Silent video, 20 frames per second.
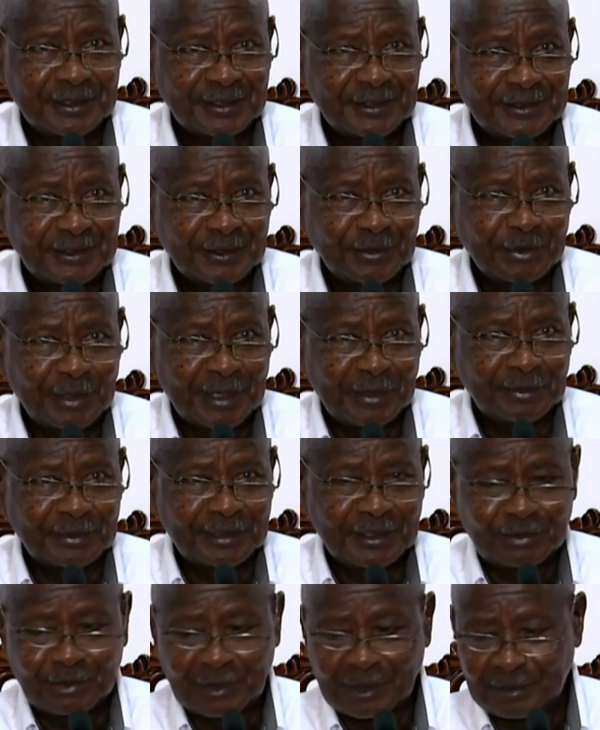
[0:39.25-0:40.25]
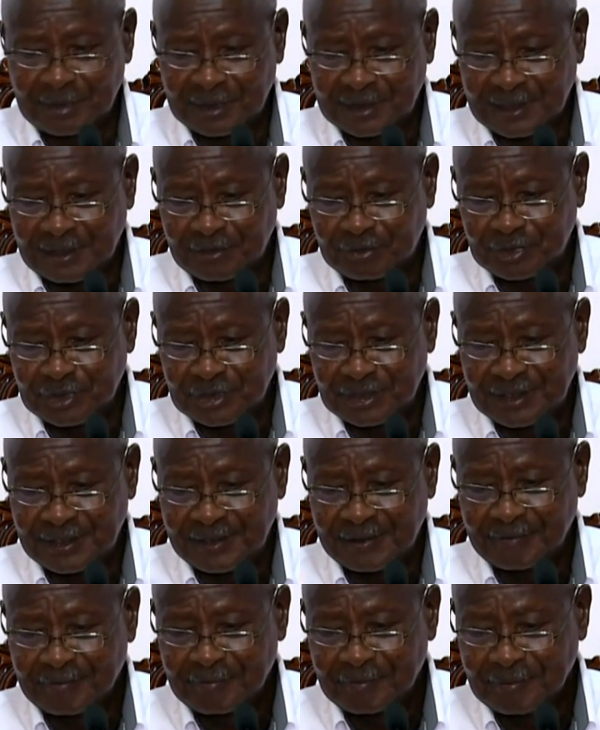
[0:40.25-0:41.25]
that we are Bakafiri.
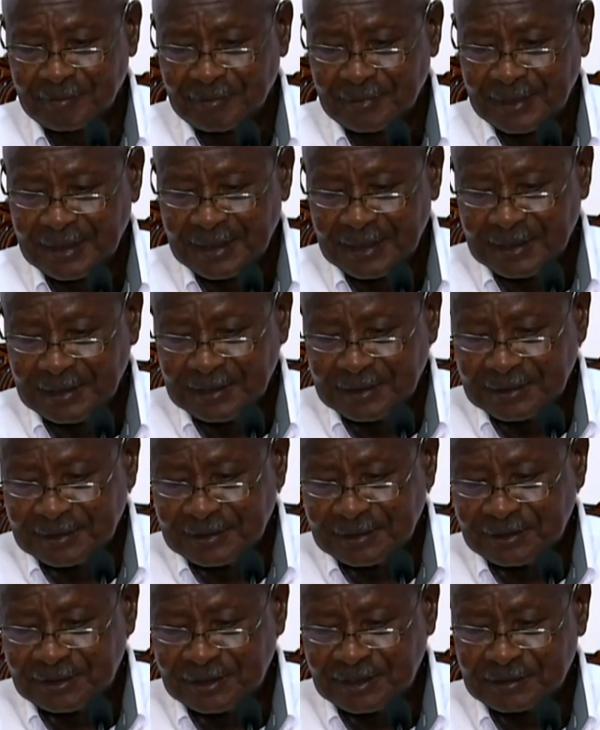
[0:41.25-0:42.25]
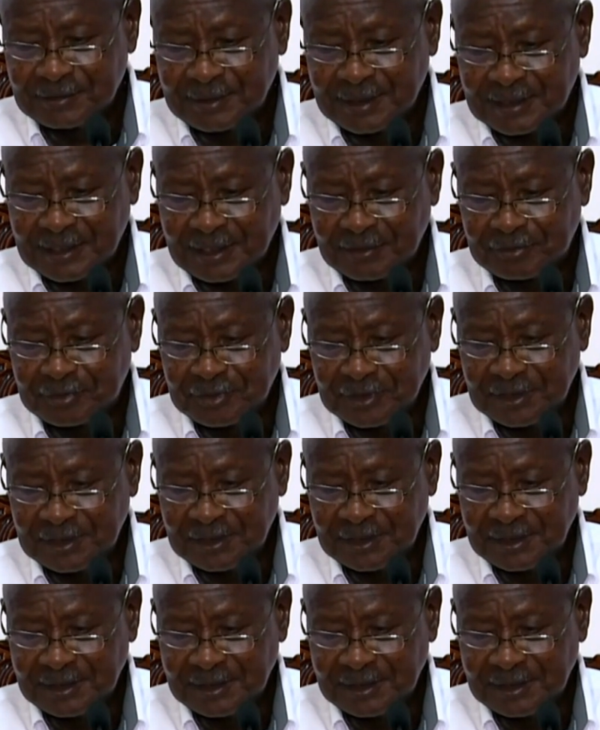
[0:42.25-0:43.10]
These Bakafiri